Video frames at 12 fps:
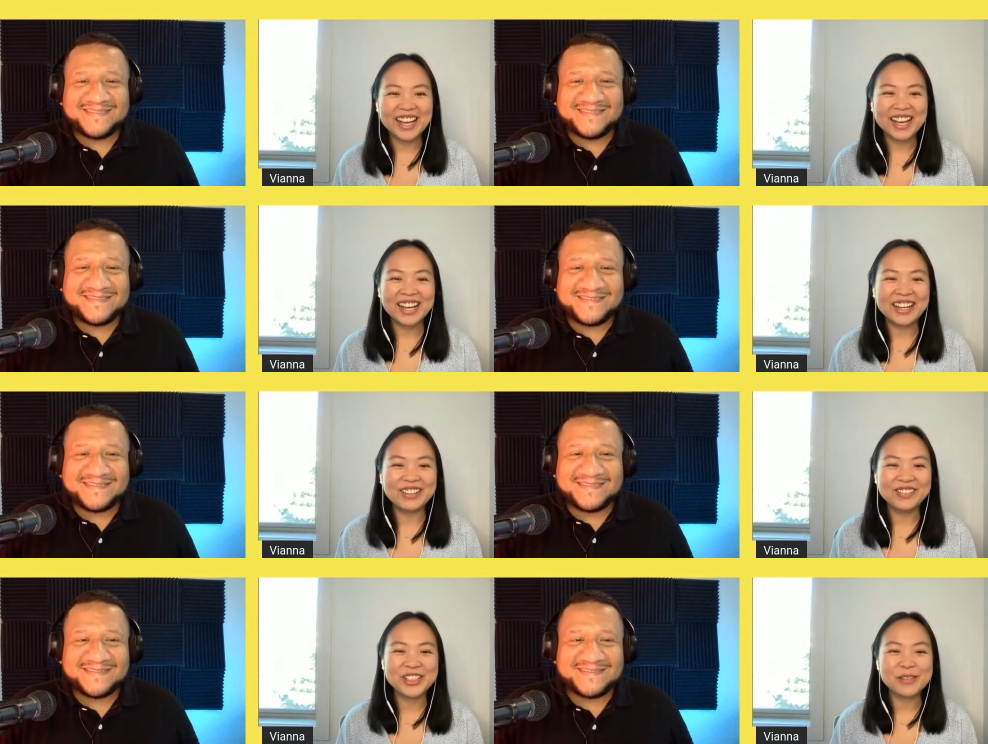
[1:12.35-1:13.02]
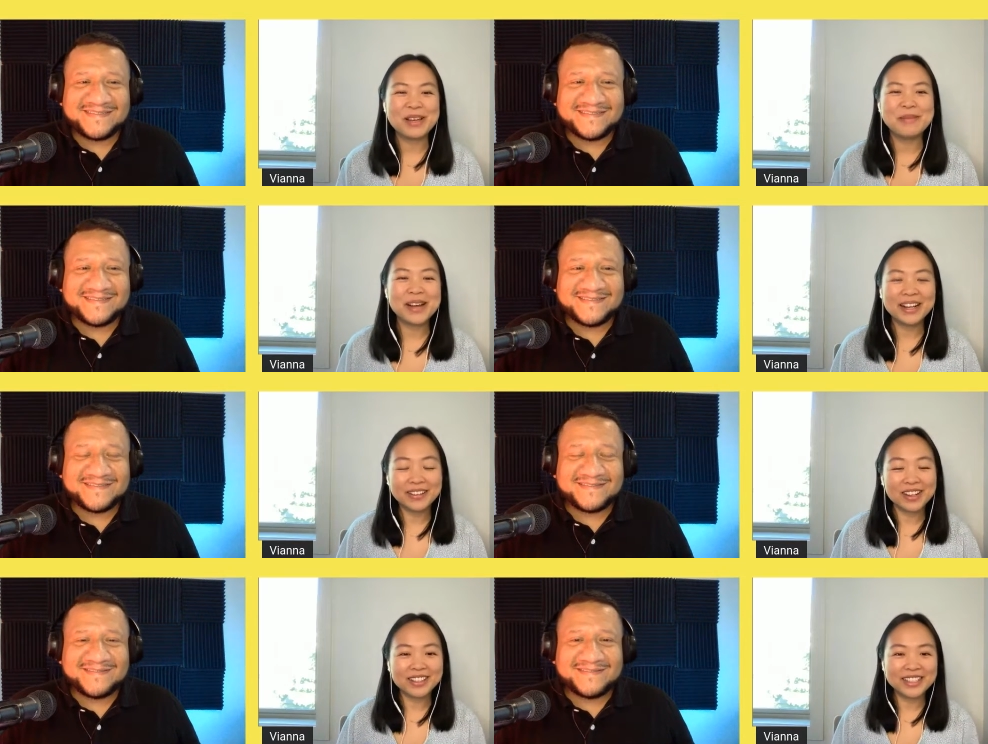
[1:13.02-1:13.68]
Speaker 1: Um, so my
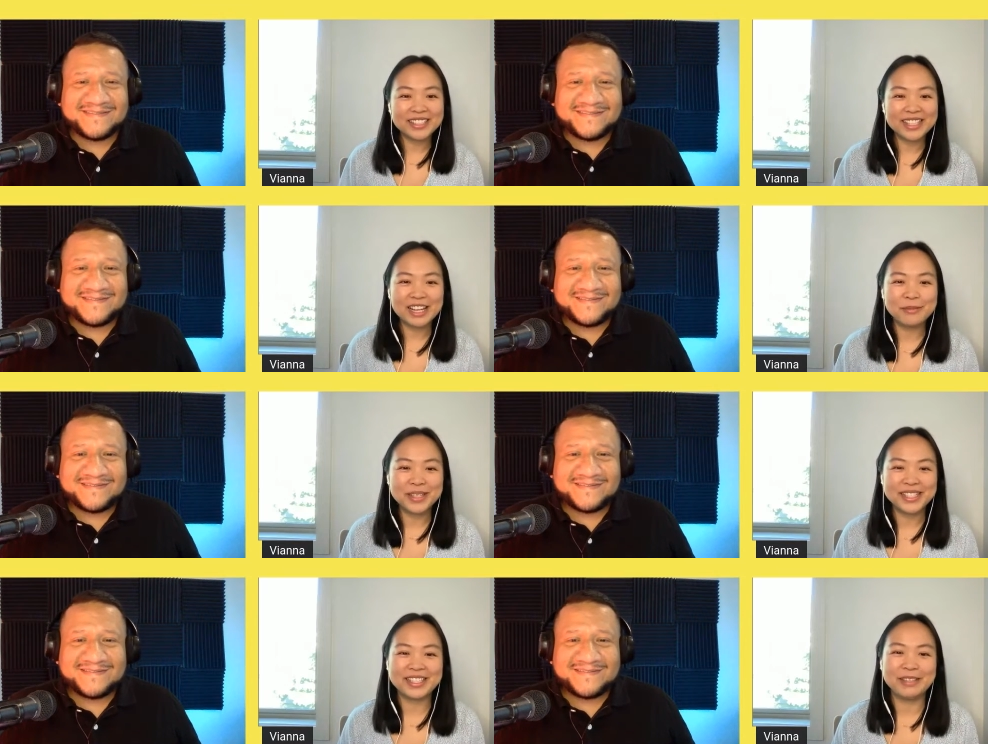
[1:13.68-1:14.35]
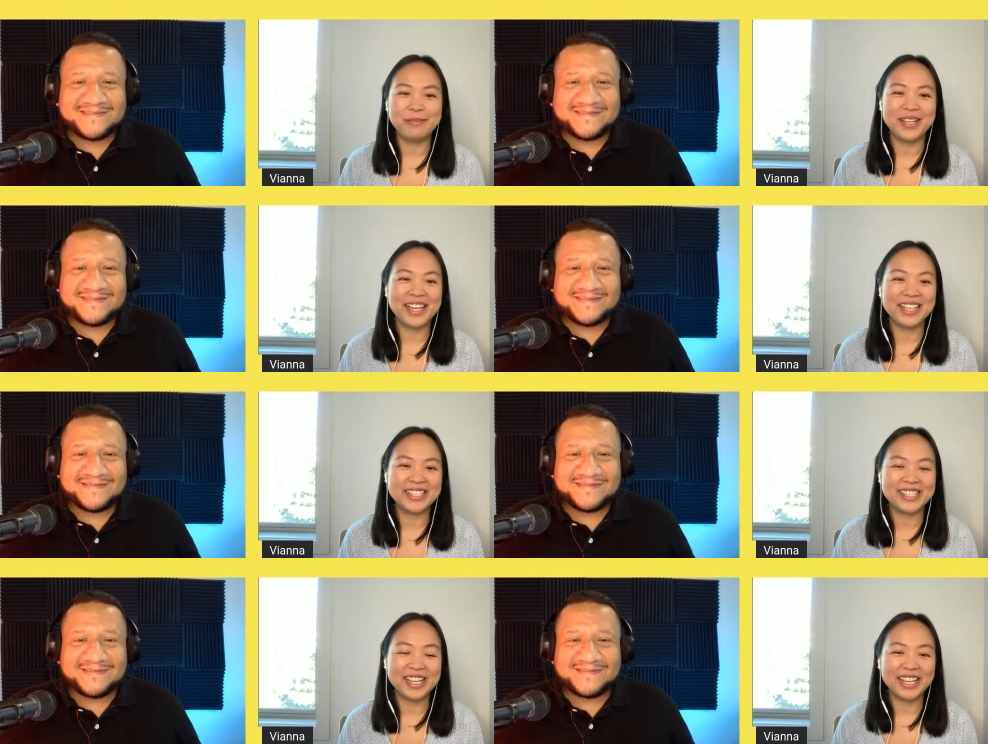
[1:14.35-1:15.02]
background is I'm a CPA,
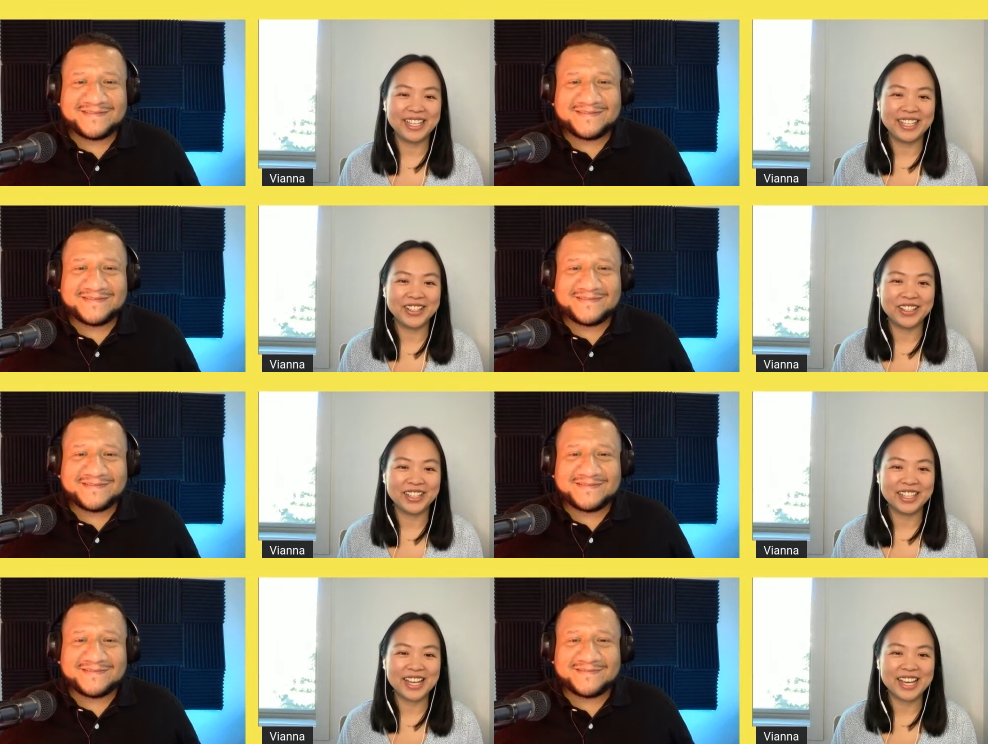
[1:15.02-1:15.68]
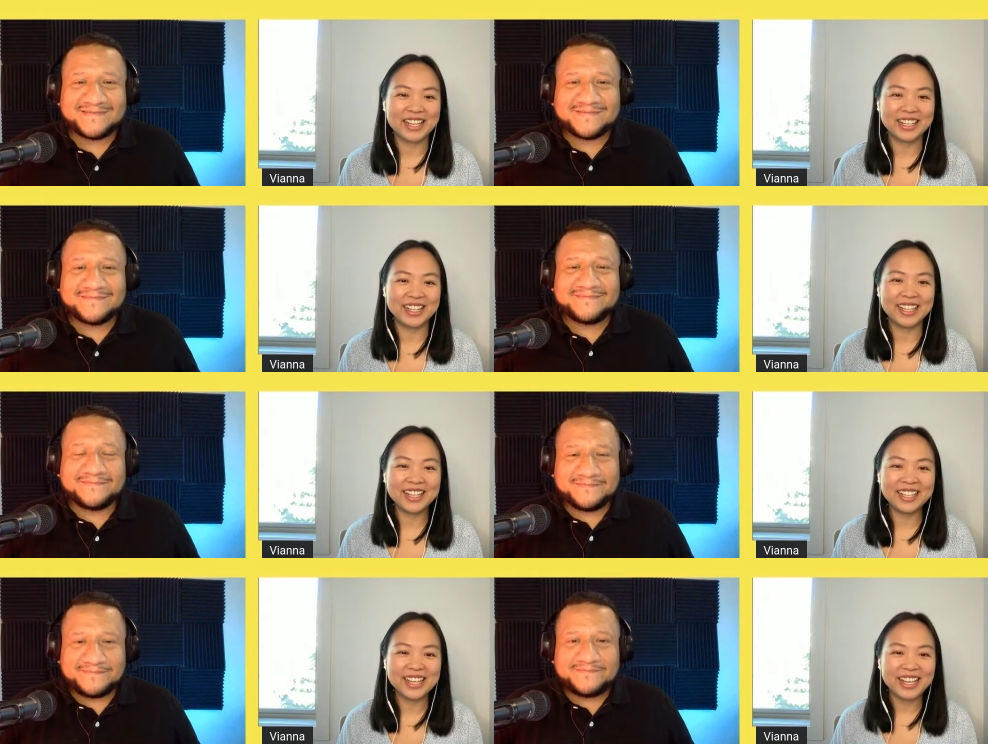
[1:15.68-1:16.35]
CA here in Canada.